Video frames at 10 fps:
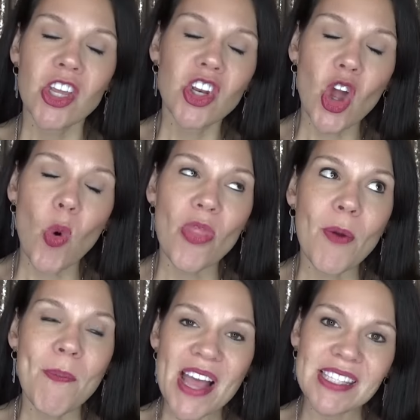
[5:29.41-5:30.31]
You know,
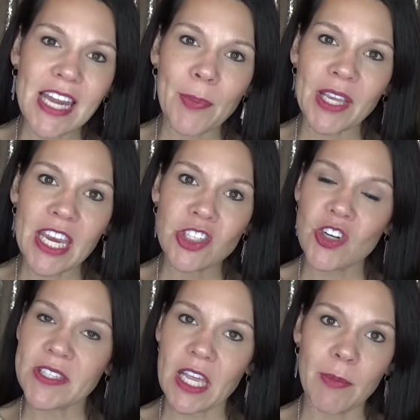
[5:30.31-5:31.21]
the best
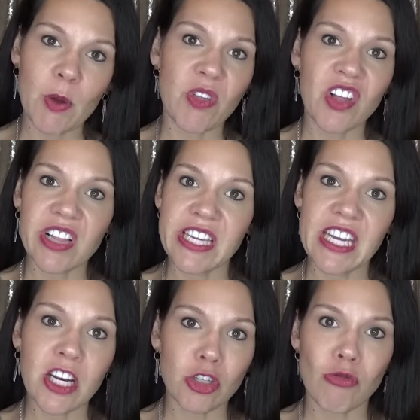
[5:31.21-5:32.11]
application is going to be with
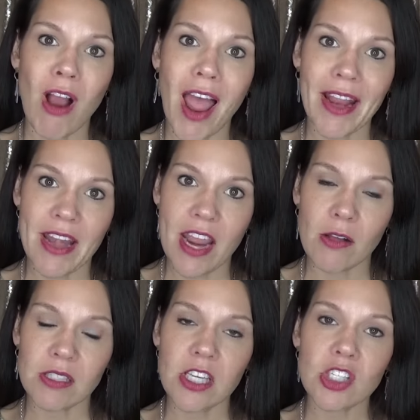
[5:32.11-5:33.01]
clean, dry
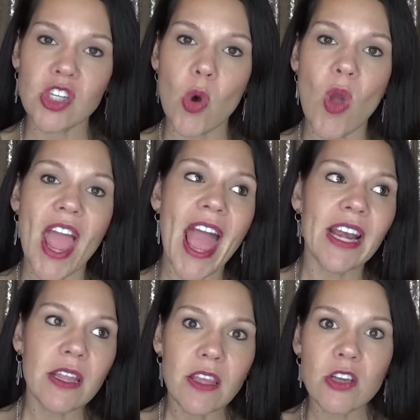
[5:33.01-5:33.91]
nails. So
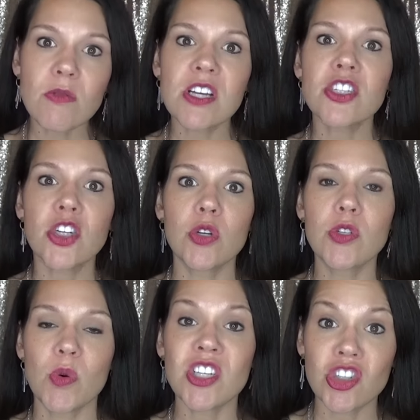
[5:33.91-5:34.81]
anything you can do
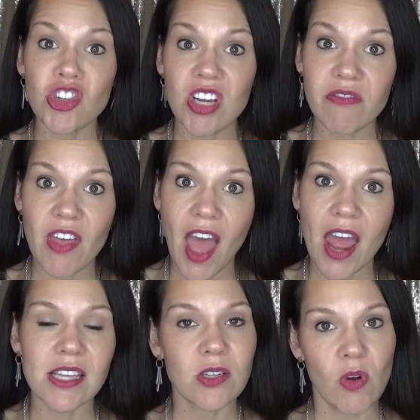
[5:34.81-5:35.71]
to achieve
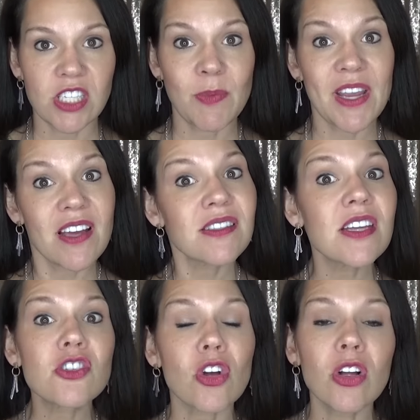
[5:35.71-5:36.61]
that is going to be
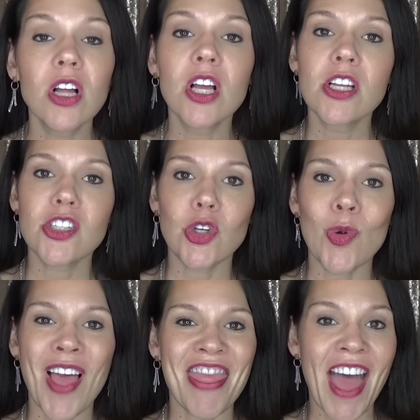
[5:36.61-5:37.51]
essential
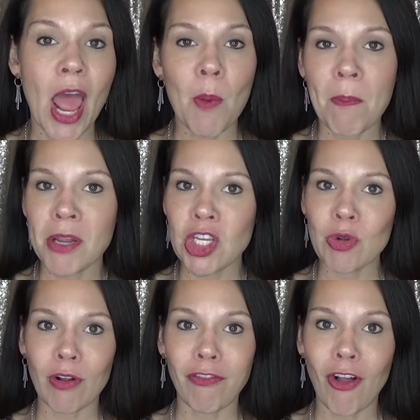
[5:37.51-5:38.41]
to that
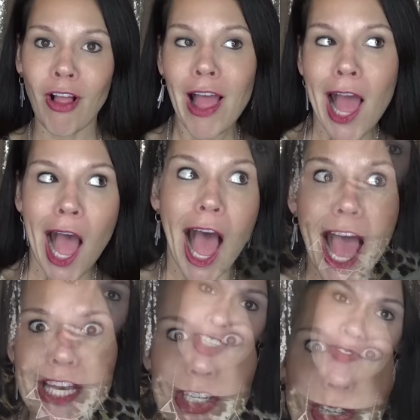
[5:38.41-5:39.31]
beautiful
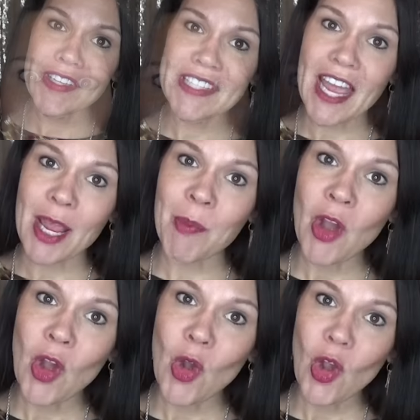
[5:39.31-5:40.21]

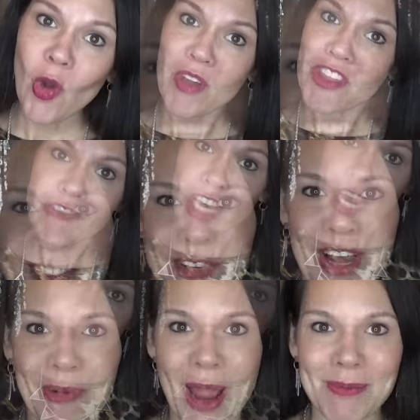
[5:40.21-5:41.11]
underlayer of your
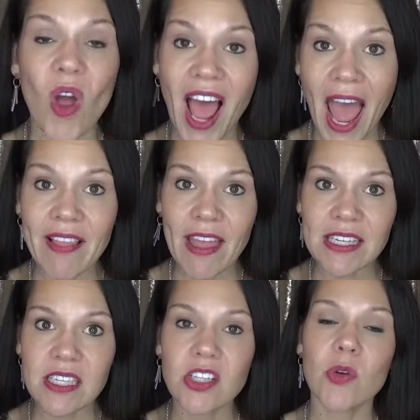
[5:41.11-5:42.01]
nail wrap. What I
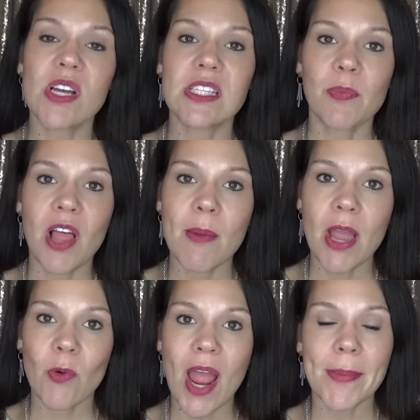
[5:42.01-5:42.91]
like to do is apply
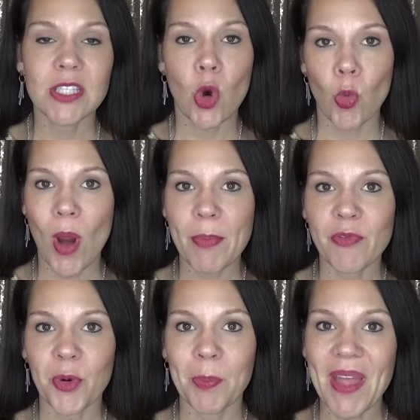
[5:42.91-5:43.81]
my wraps right
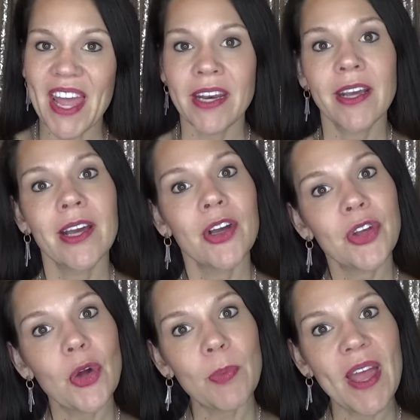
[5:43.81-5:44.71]
before bed,
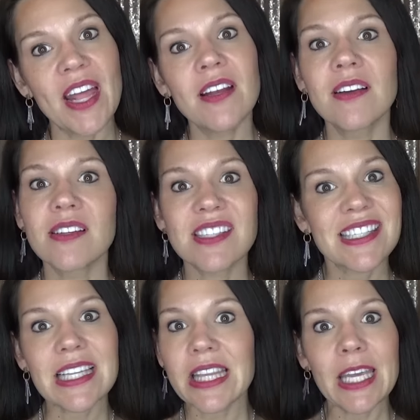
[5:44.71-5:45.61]
go to bed,
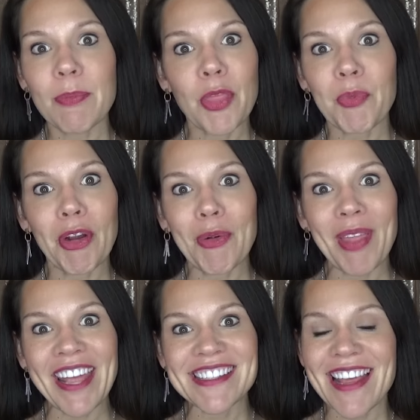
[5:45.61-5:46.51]
sleep through
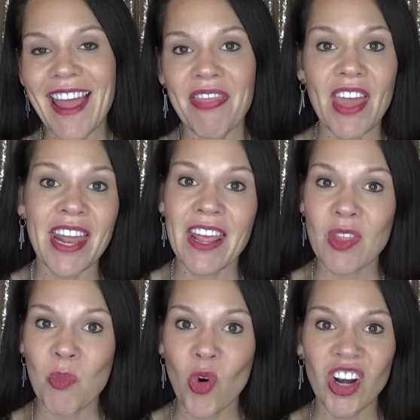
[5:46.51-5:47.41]
it, and then
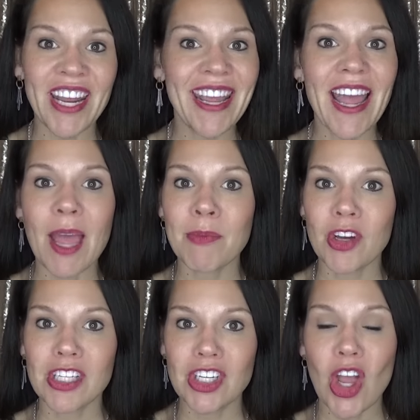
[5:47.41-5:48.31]
in the morning I'm
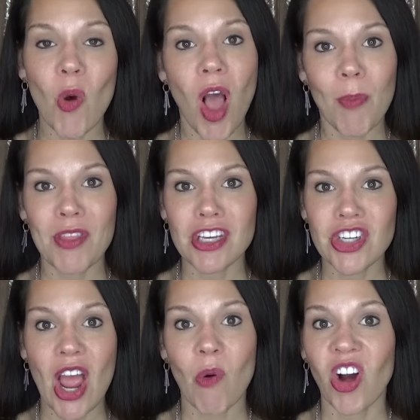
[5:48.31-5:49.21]
good to go, hop in the
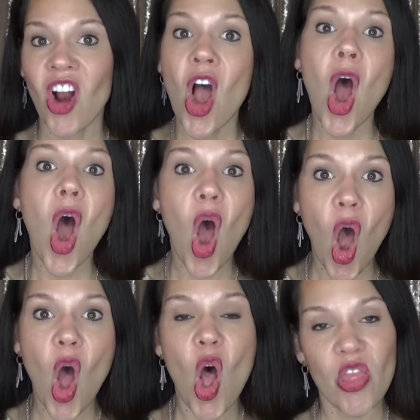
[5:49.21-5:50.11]
shower,
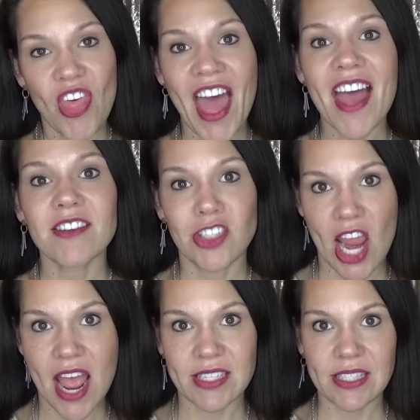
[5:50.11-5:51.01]
all that
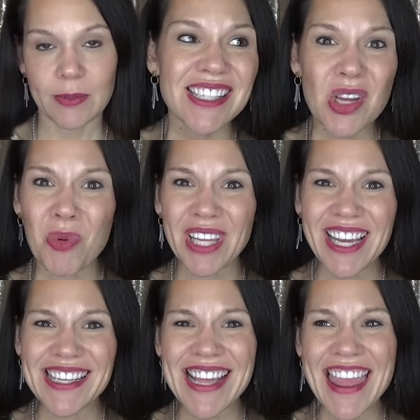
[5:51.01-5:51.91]
jazz. So really
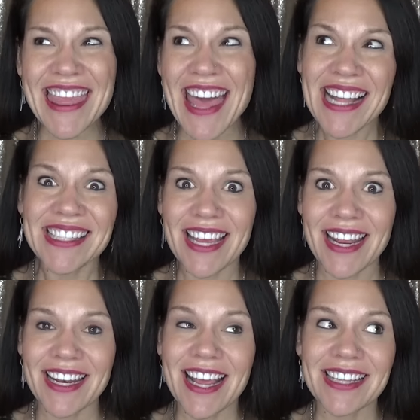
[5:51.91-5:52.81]
guys, that's
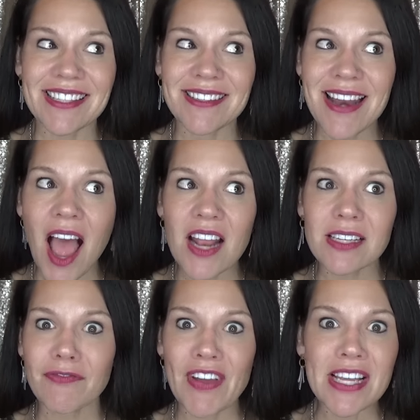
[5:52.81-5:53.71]
it. It's
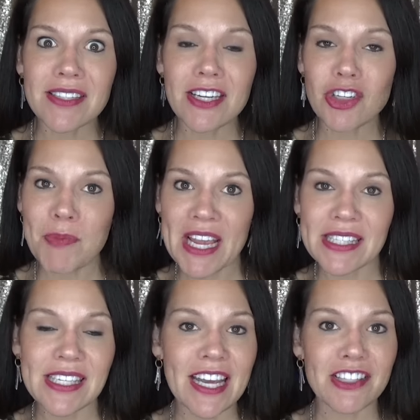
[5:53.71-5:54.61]
not fancy
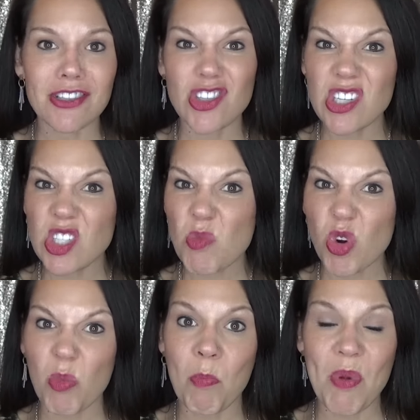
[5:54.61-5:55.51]
schmancy, it's just some
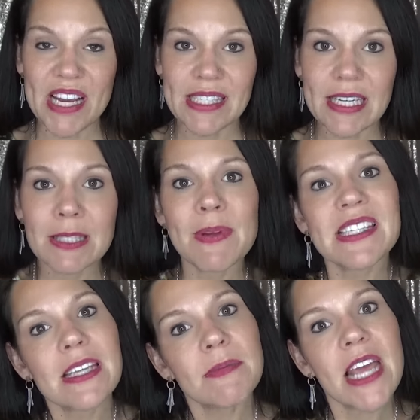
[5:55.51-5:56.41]
real basics,
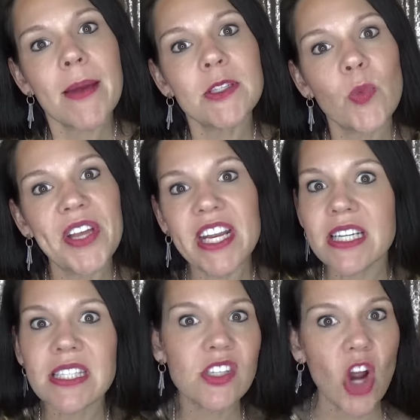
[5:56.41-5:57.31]
but sometimes we
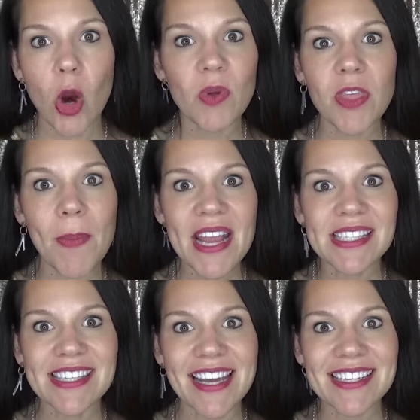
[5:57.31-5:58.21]
need to start with the
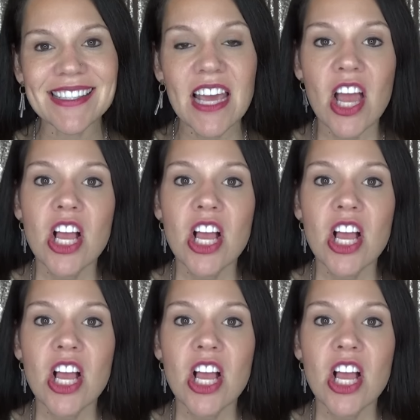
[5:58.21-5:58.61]
basics.